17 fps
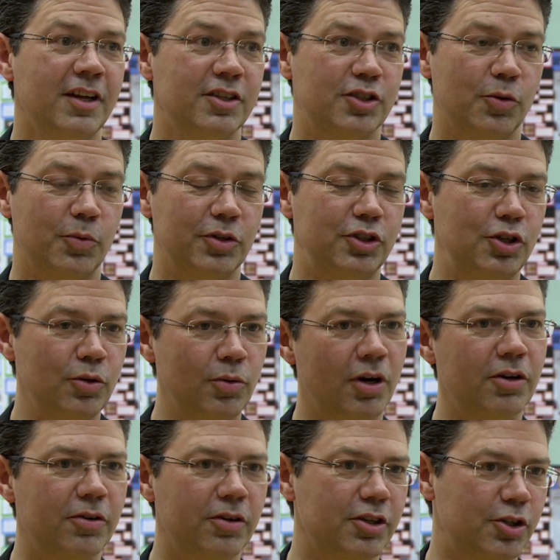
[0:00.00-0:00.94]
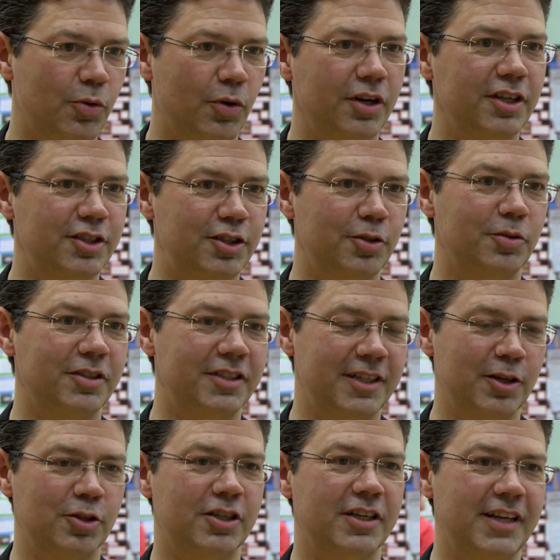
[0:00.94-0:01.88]
so with 220 students
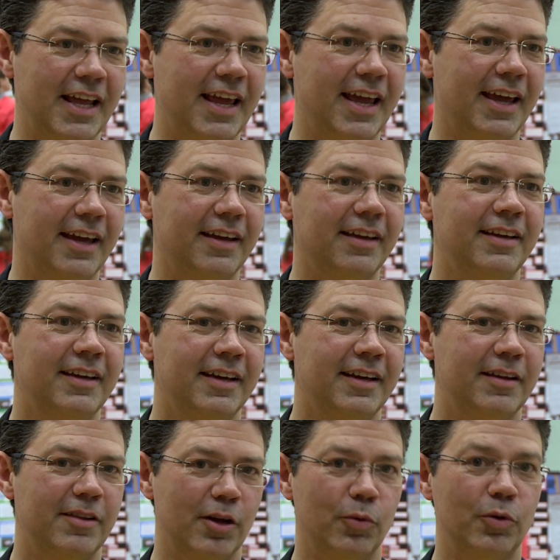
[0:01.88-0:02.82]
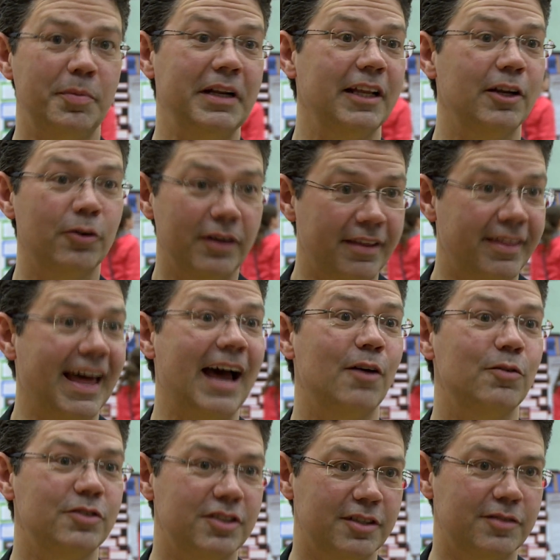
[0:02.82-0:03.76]
here today, there would be literally
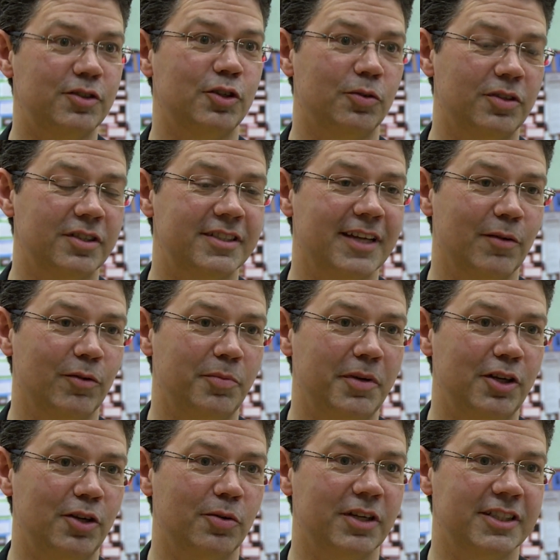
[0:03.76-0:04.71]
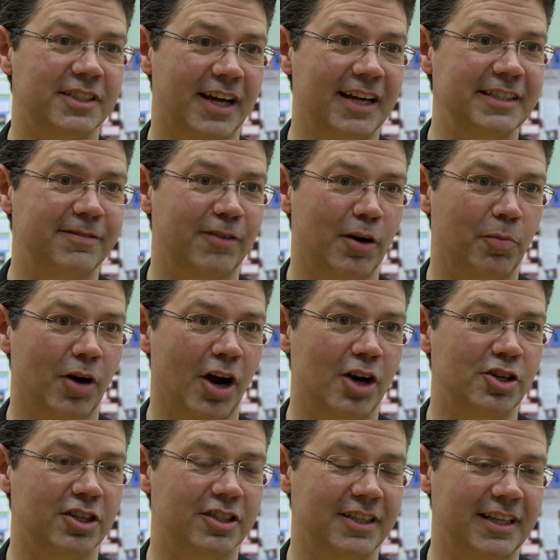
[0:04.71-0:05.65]
thousands of students that would be doing Science Fair
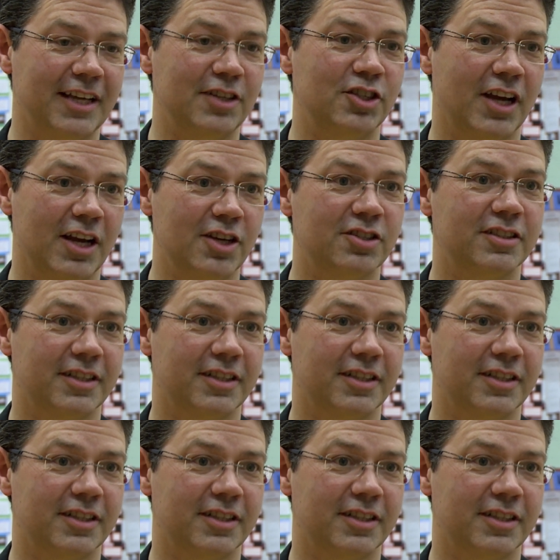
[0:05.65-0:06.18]
projects in the education